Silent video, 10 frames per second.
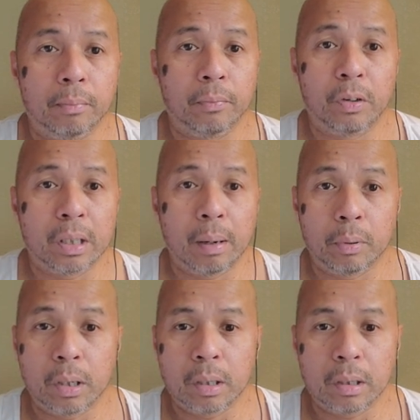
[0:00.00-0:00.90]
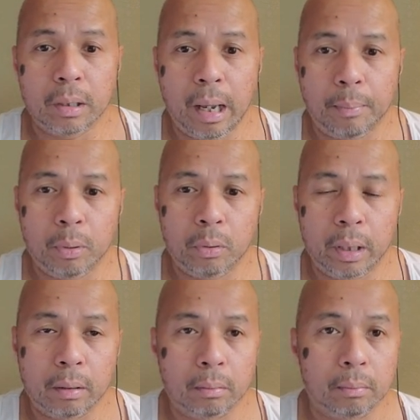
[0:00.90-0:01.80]
For example, this is a lat pull
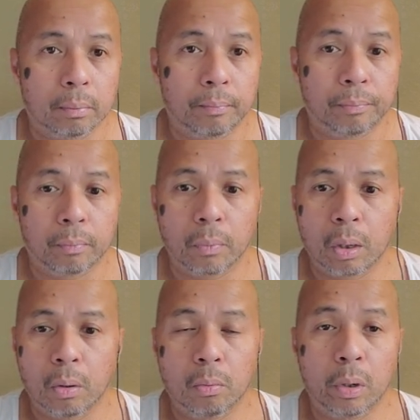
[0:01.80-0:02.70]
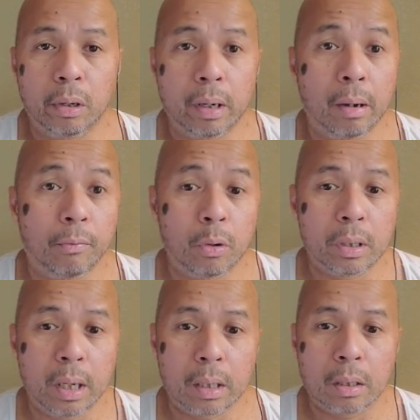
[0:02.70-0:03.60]
down. We're looking at 4
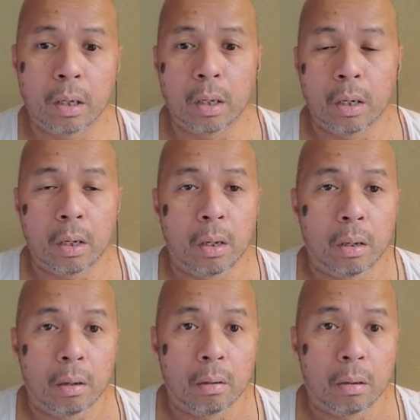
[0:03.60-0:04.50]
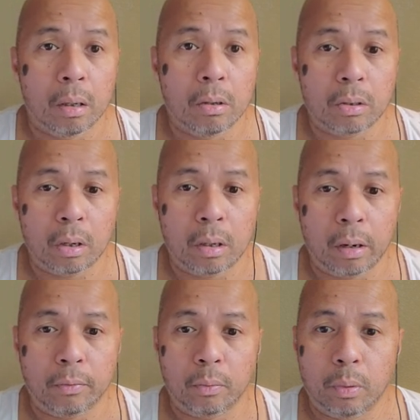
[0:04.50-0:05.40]
sets. You start
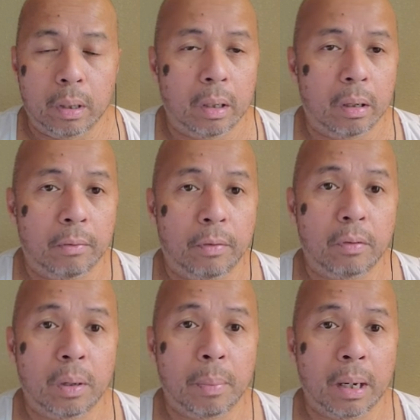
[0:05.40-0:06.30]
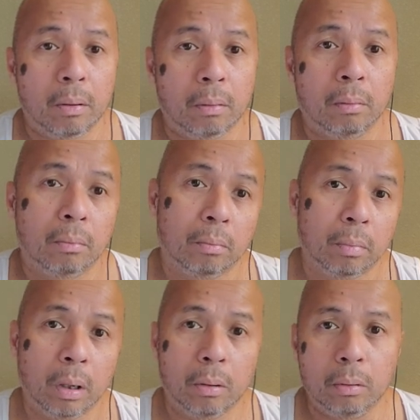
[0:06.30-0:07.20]
off with a 50-pound
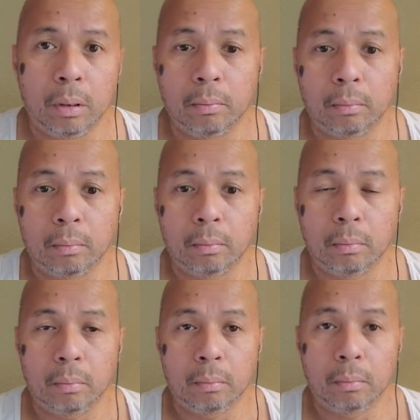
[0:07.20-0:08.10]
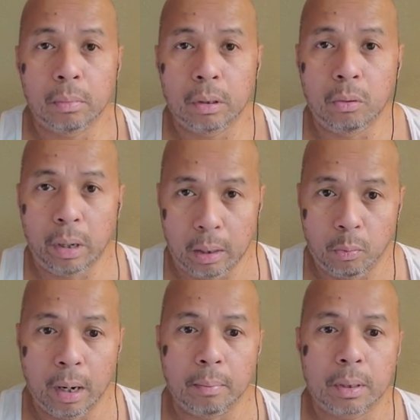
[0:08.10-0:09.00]
load, do 8
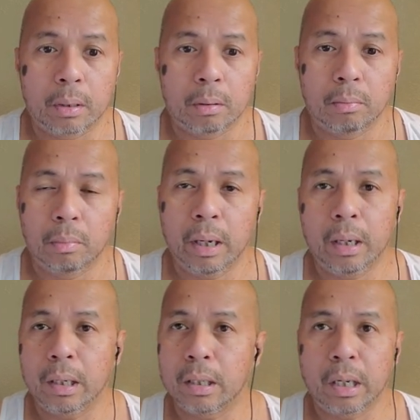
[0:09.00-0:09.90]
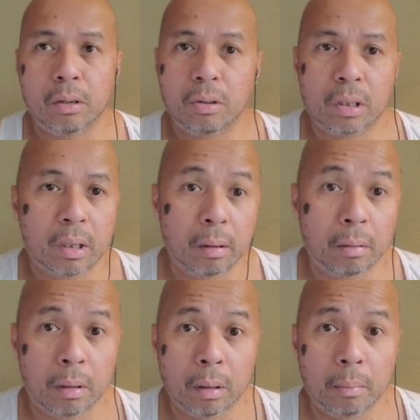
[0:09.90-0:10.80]
reps. And let's say you just take
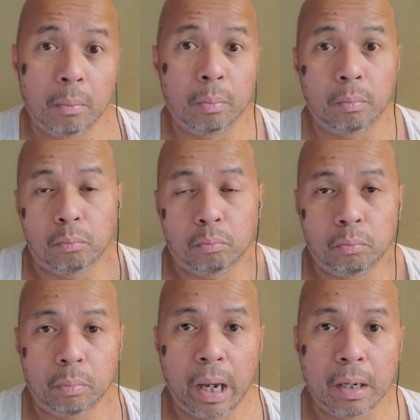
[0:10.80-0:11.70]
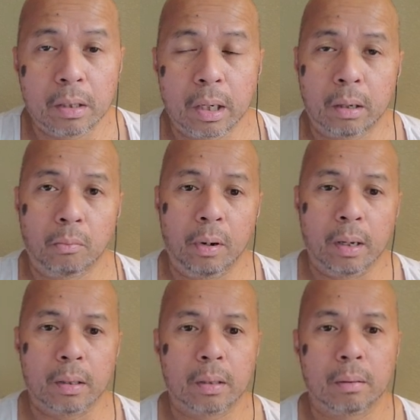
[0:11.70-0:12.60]
90-second
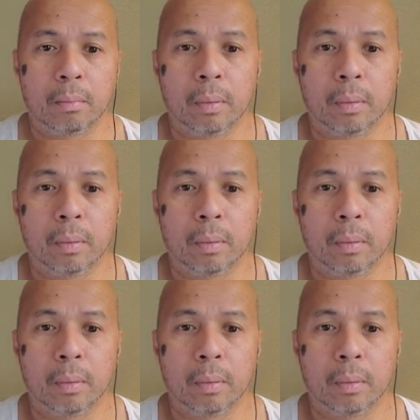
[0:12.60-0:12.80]
rests.